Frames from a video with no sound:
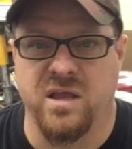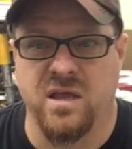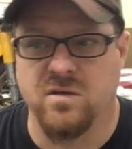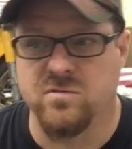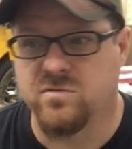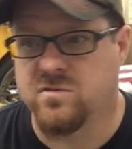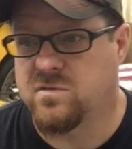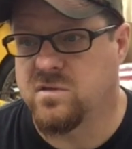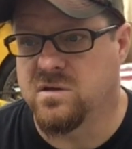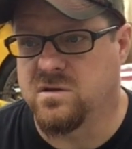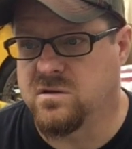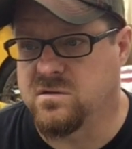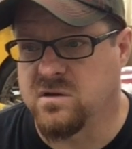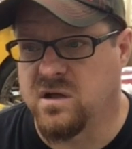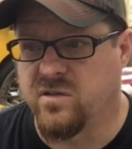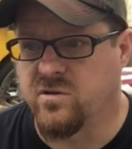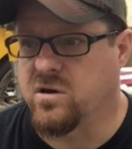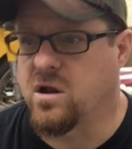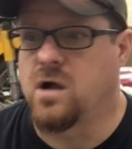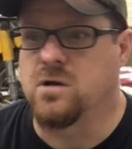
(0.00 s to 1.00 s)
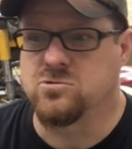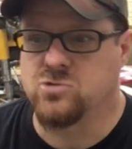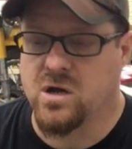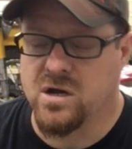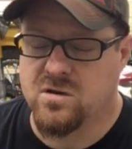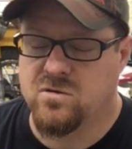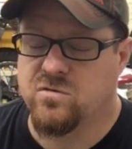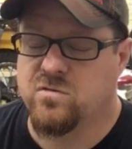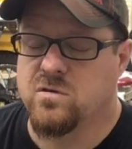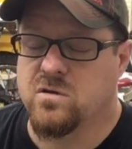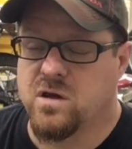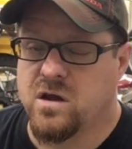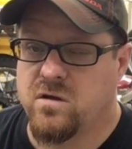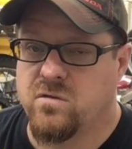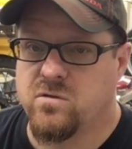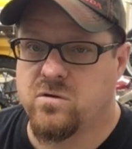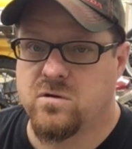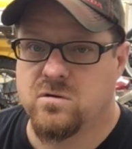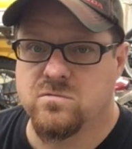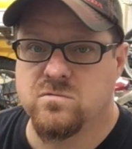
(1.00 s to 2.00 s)
else, the other contractors took care
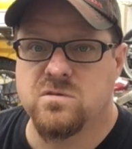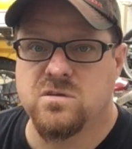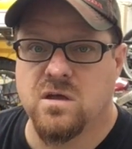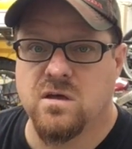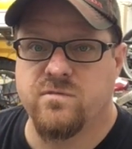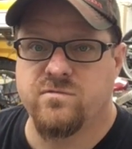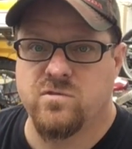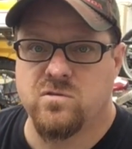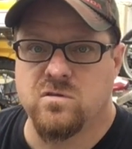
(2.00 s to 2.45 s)
of their own stuff.